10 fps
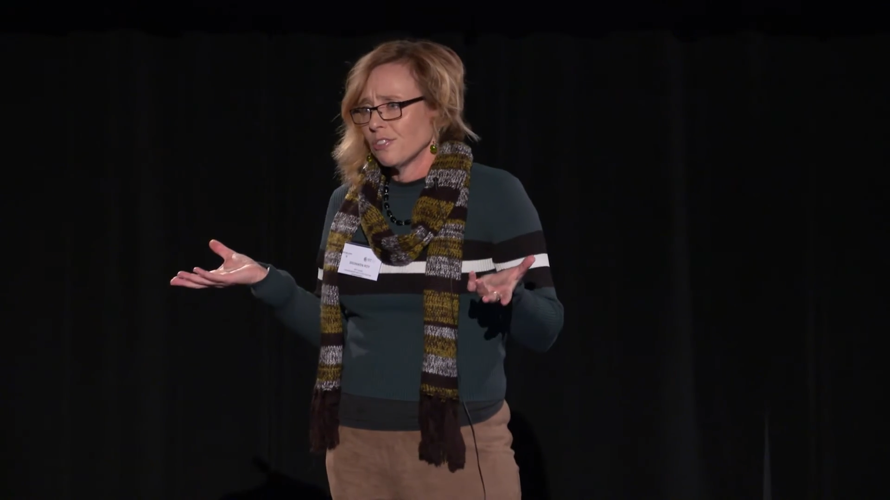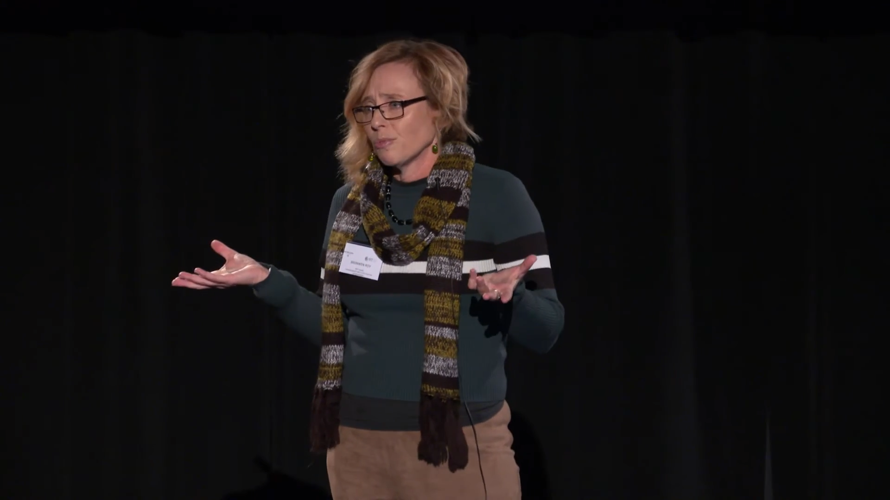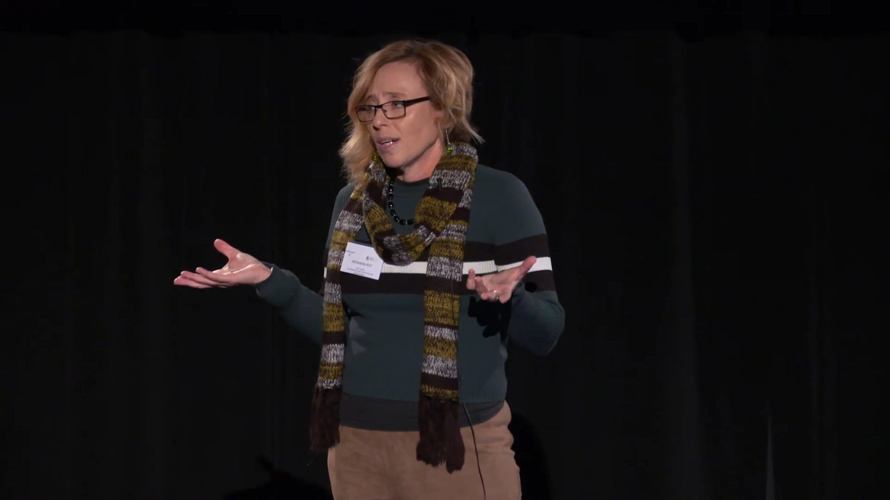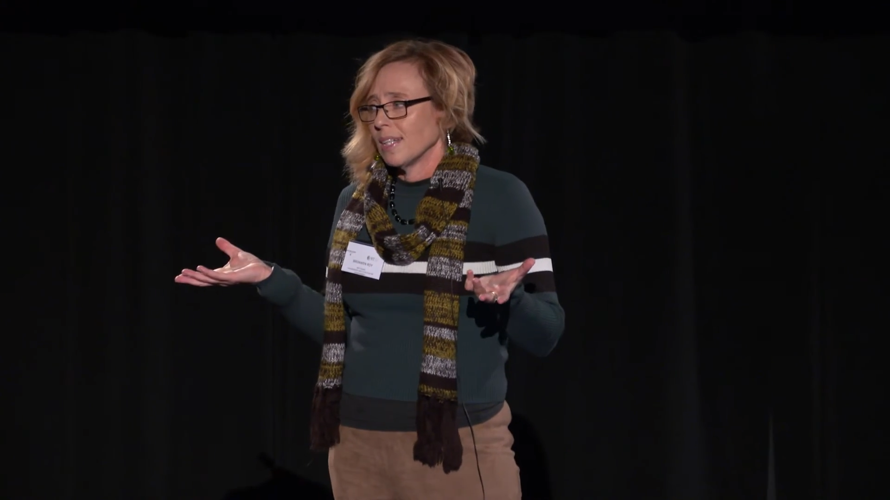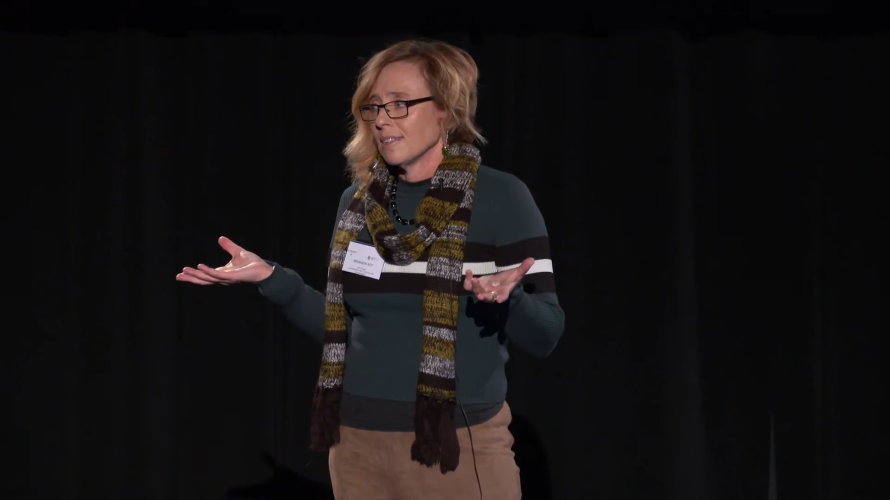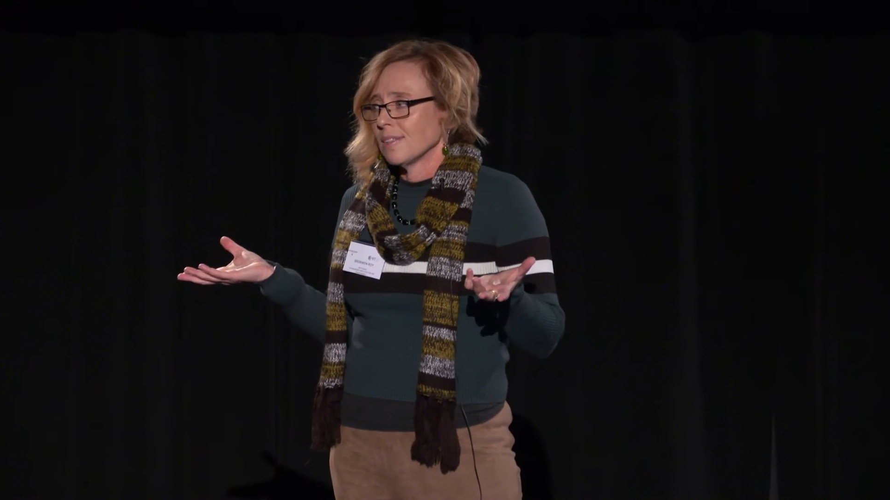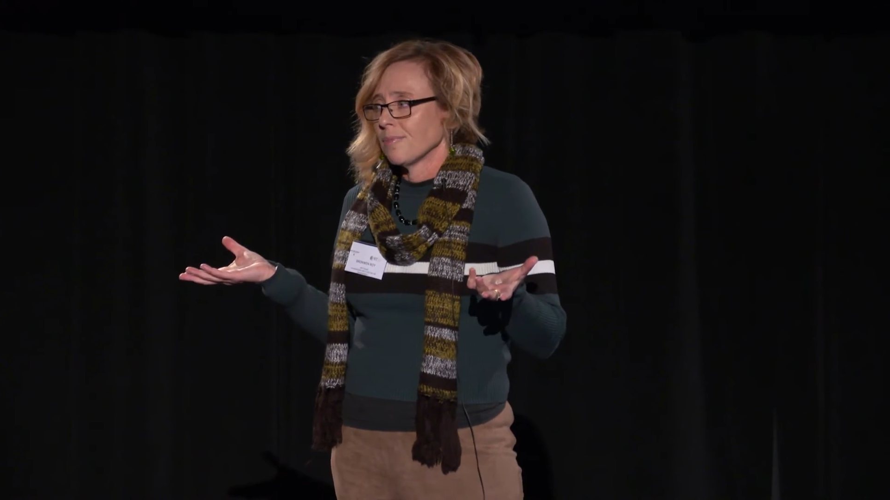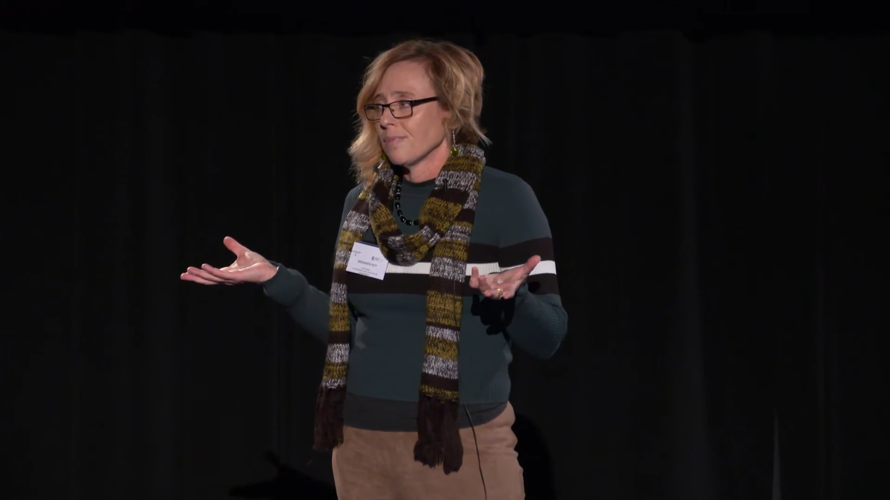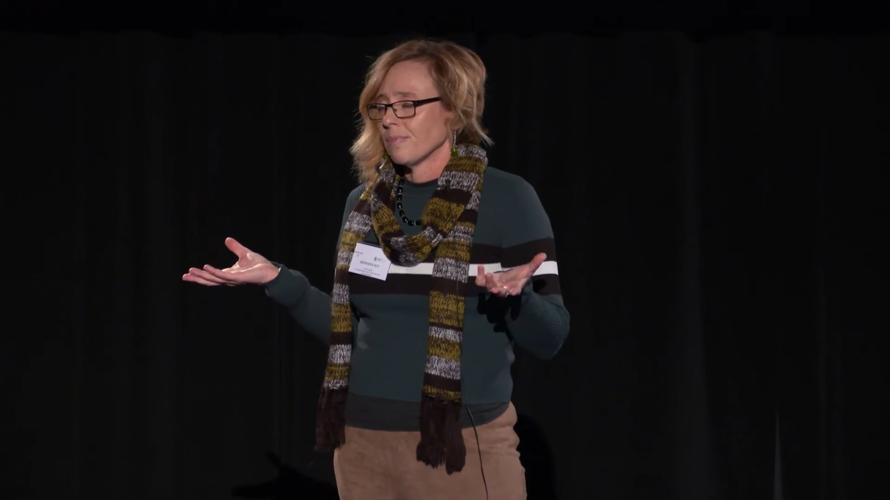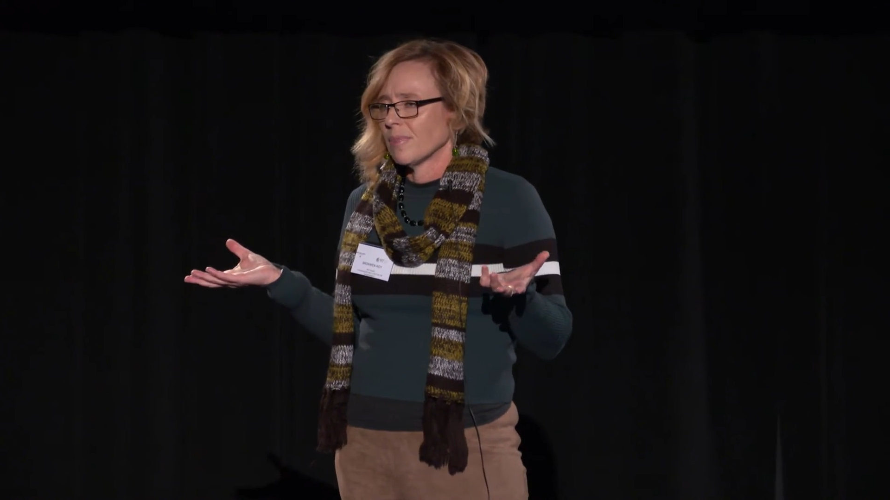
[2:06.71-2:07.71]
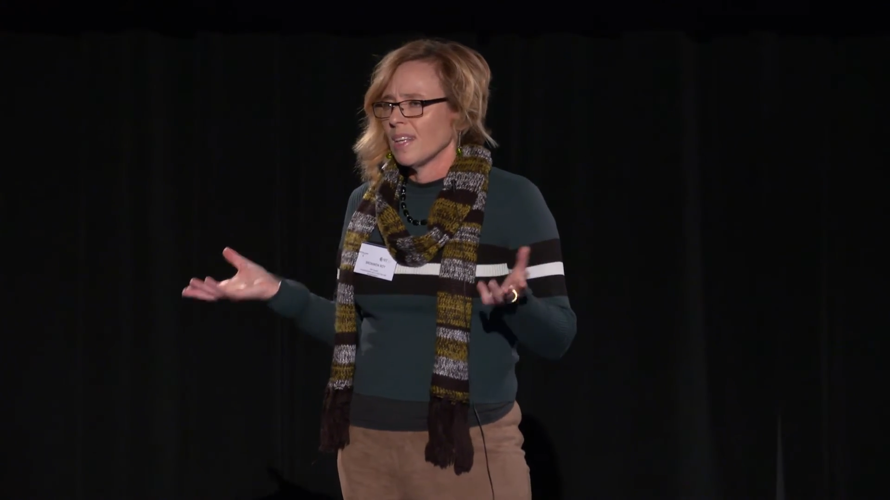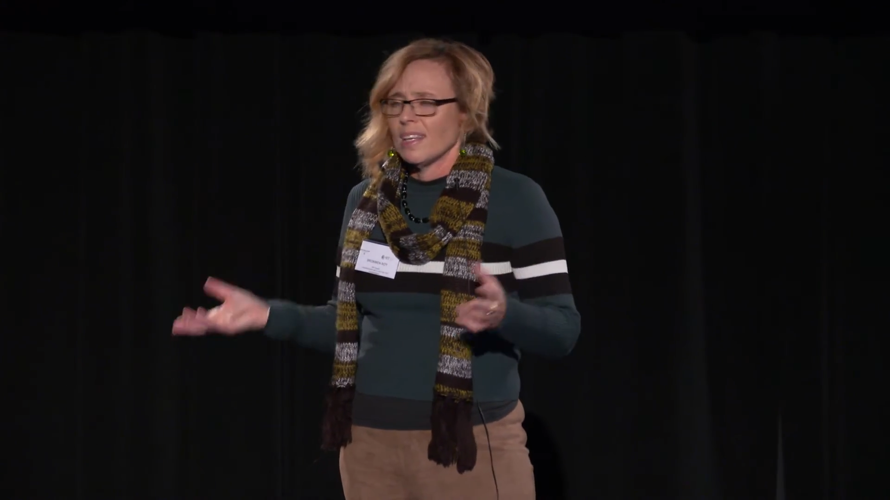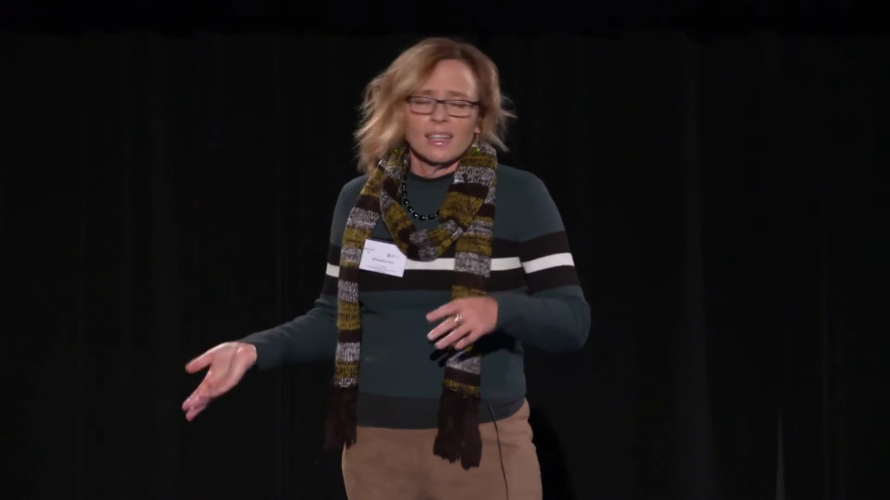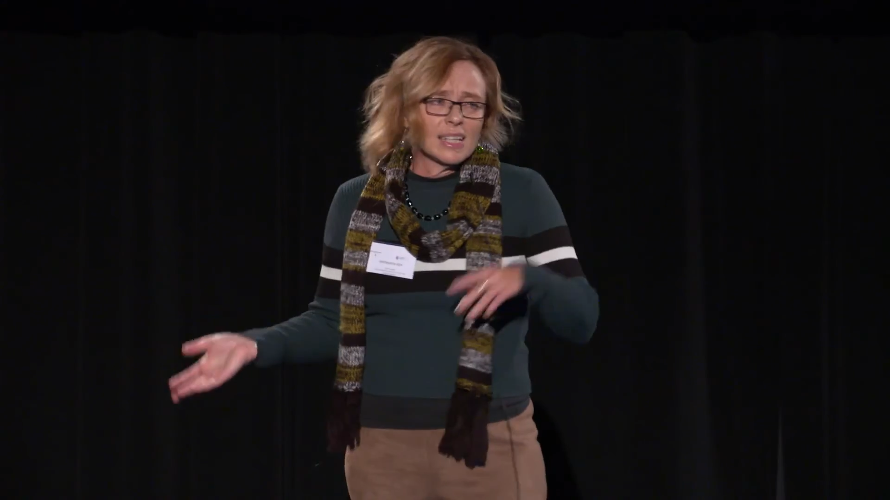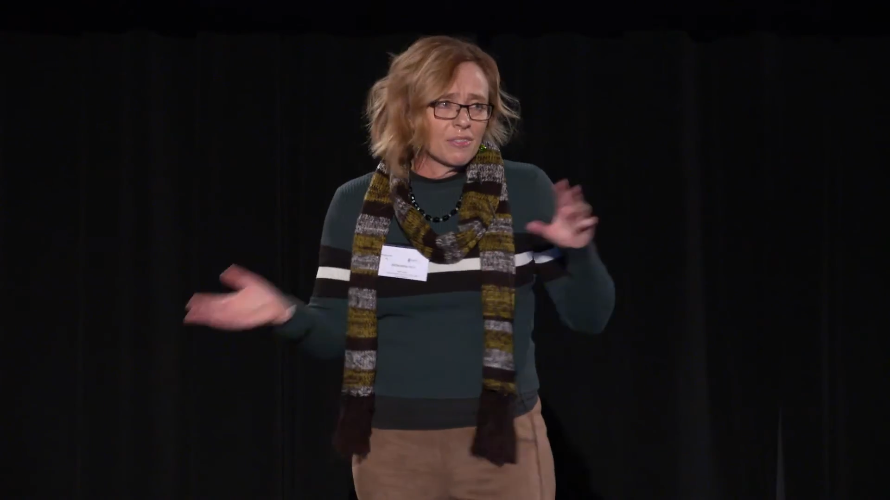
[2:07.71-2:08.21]
of ways.
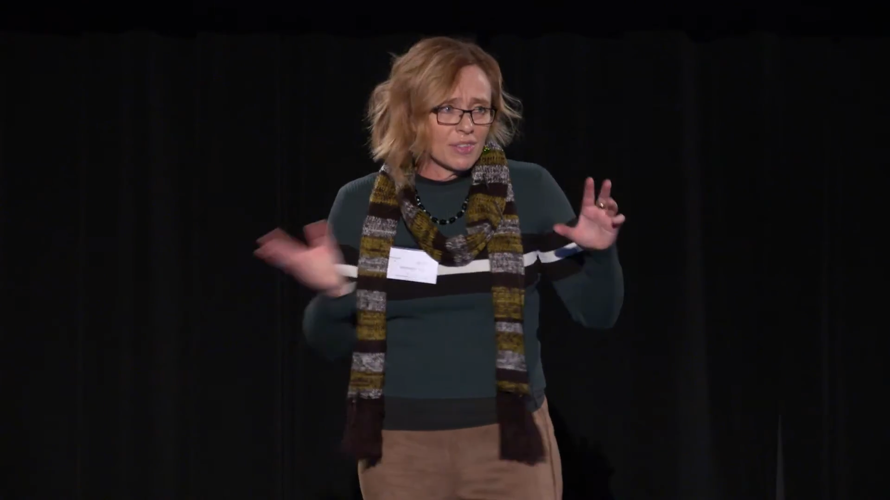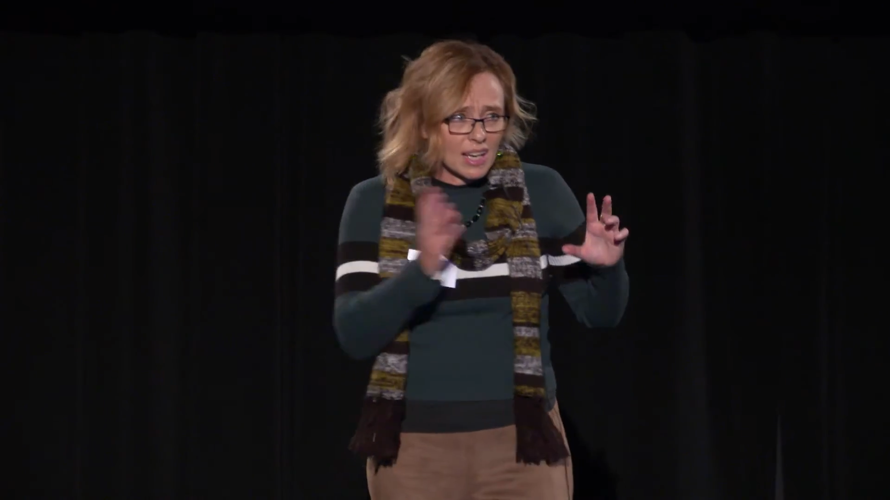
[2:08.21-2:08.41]
Now, for